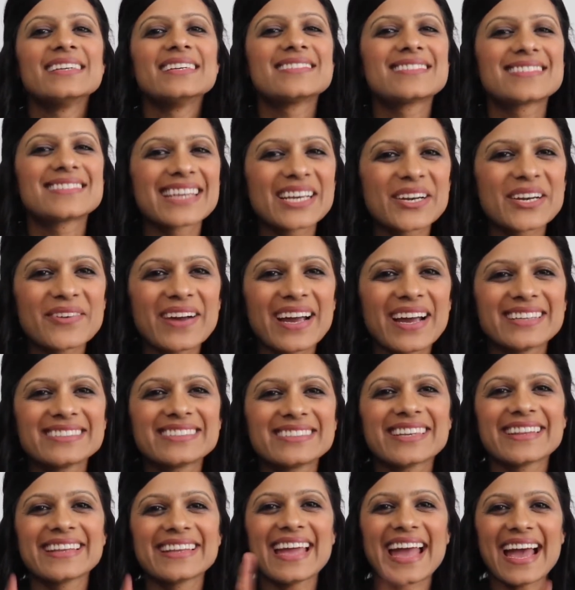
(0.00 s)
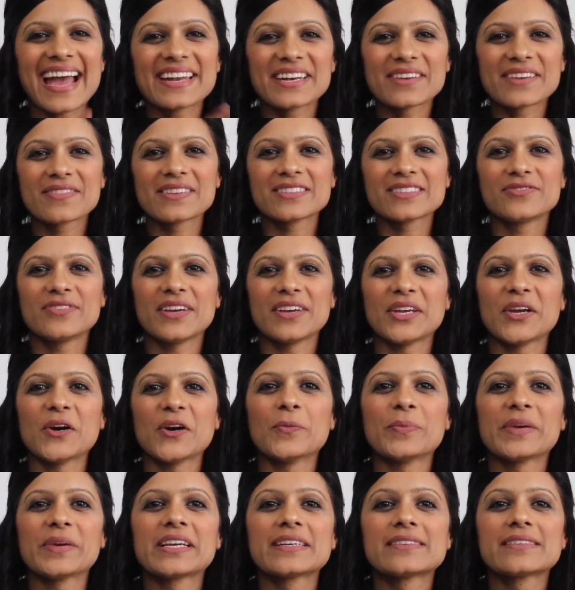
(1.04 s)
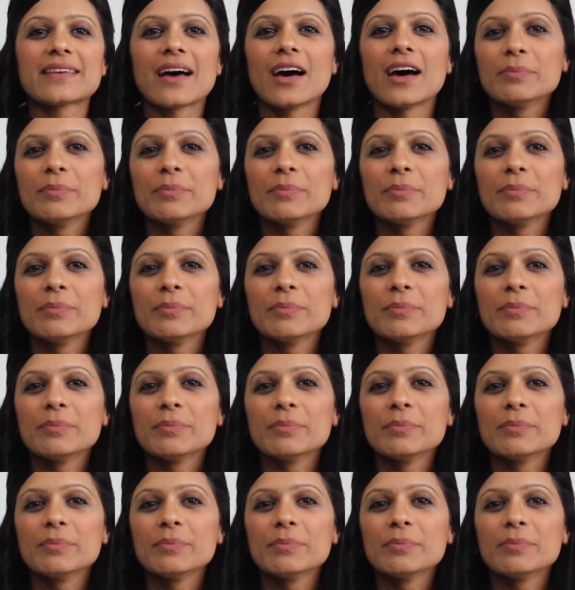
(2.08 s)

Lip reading: Stick around till the end of this video because